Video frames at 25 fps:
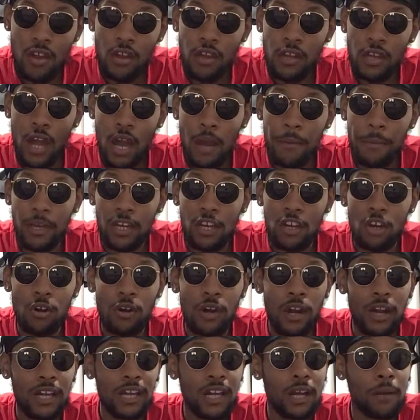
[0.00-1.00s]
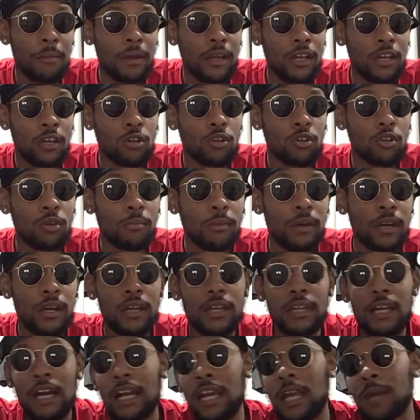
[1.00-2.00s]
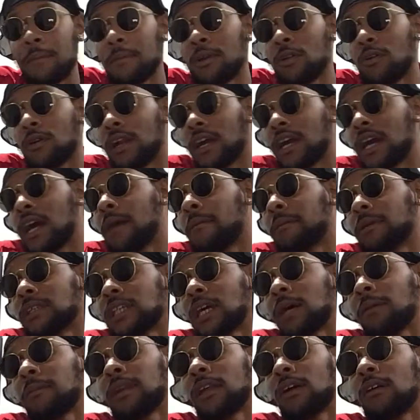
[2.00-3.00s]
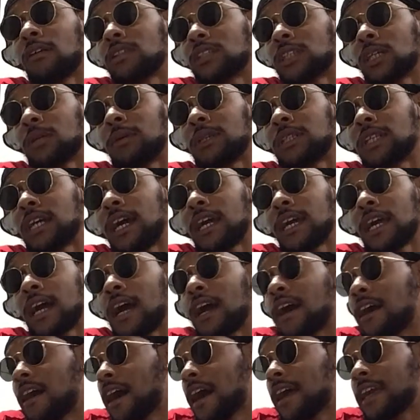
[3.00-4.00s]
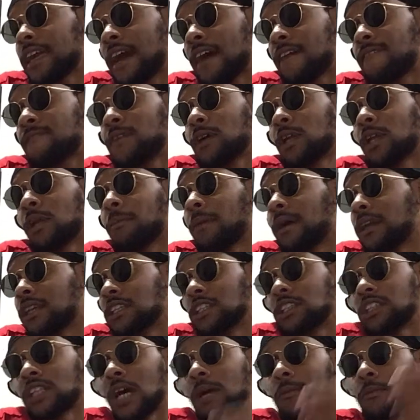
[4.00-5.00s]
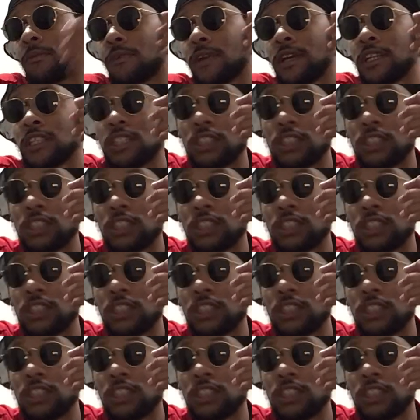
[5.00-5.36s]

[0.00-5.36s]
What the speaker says: y'all be cool. How y'all be cool, man? Y'all let me know in the comments down below. Tell me how y'all feel about this John Morant